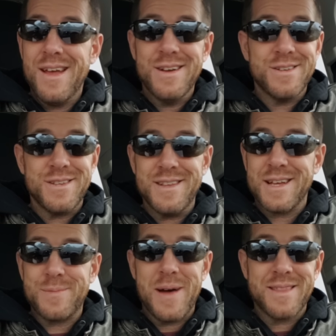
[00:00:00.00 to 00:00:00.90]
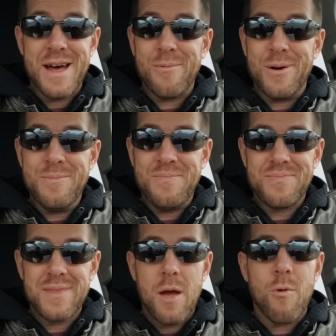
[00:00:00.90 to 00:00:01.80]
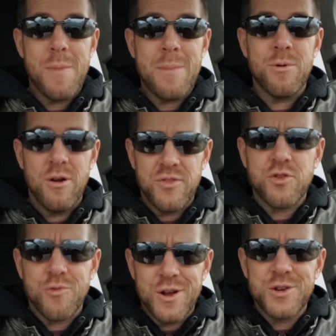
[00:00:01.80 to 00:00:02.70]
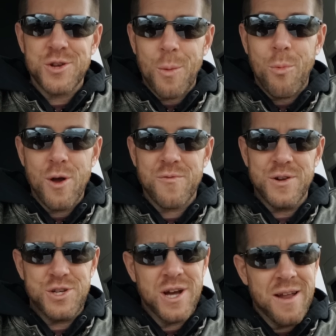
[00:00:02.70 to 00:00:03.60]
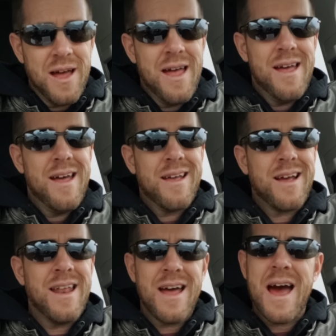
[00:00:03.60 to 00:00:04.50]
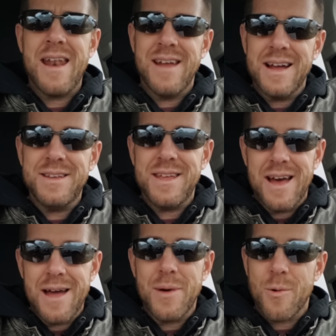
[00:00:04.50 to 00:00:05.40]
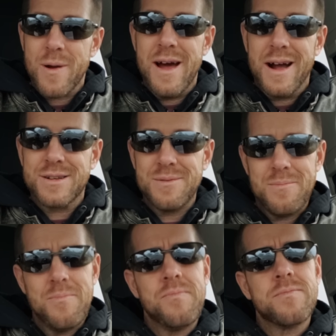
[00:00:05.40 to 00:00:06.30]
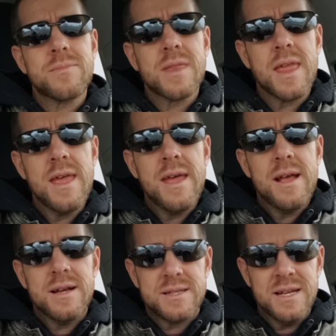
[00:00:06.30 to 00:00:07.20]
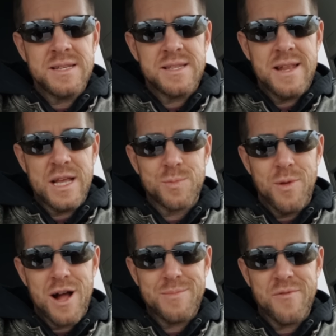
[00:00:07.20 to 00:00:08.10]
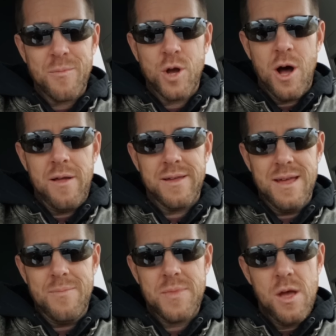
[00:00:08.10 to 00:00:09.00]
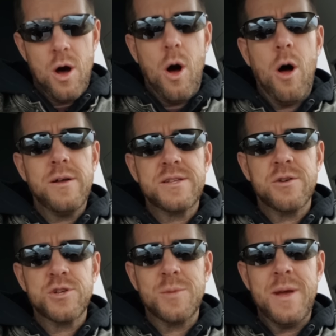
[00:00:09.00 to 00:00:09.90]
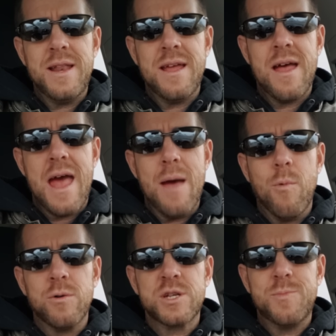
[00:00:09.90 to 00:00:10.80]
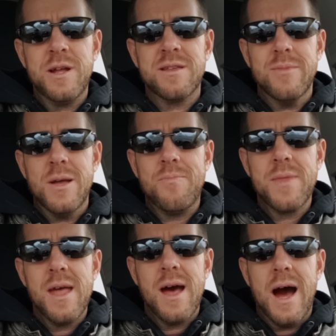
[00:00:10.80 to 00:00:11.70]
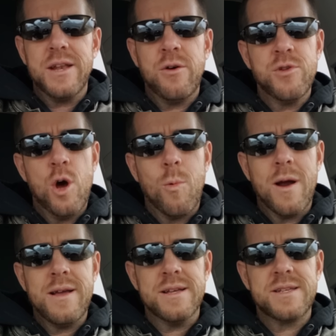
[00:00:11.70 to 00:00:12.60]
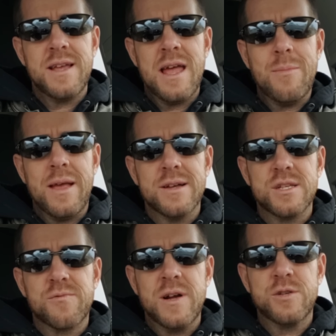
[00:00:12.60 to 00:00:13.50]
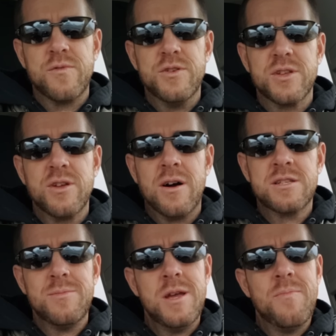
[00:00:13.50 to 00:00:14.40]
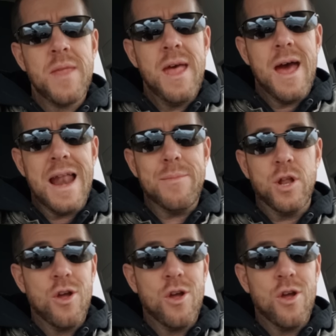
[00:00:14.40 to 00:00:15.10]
She didn't expect that one. Remember, the traditional boyfriend. She ought to kind of had an idea how he might react. Since then, he has blocked me from calling him, all his social media, and won't speak to me. I don't know where he is staying because his friends refuse to talk to me, and I've been